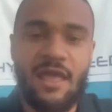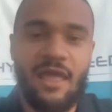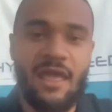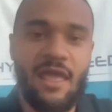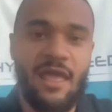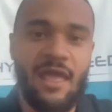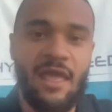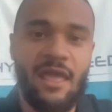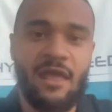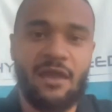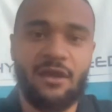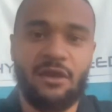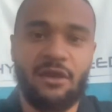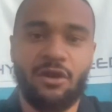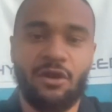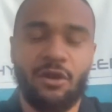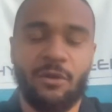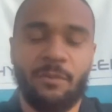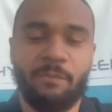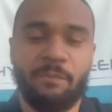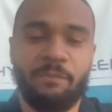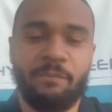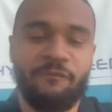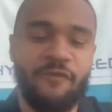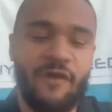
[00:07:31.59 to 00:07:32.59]
and, you
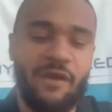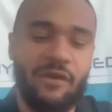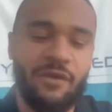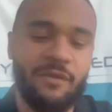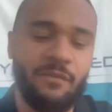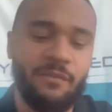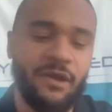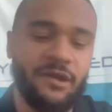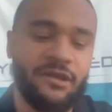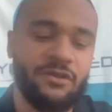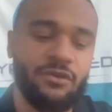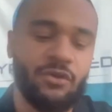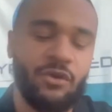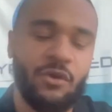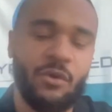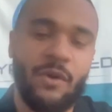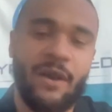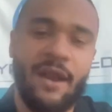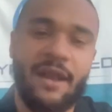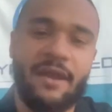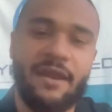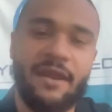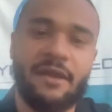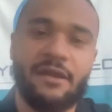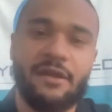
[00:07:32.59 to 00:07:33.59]
know, very much doing
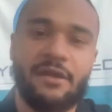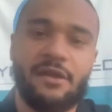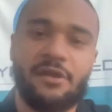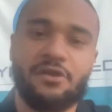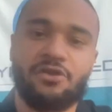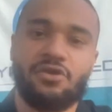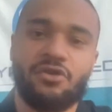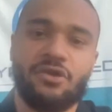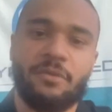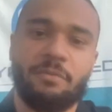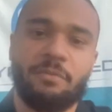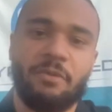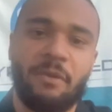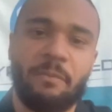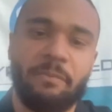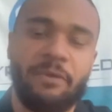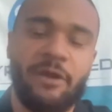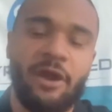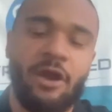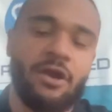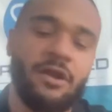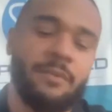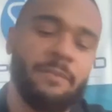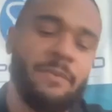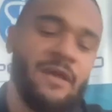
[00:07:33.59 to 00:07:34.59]
what I needed to do to
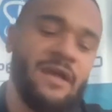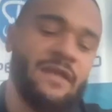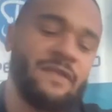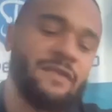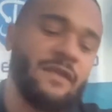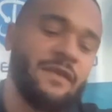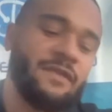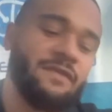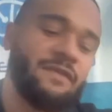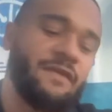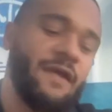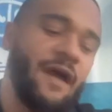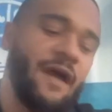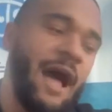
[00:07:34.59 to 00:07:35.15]
prepare to be at the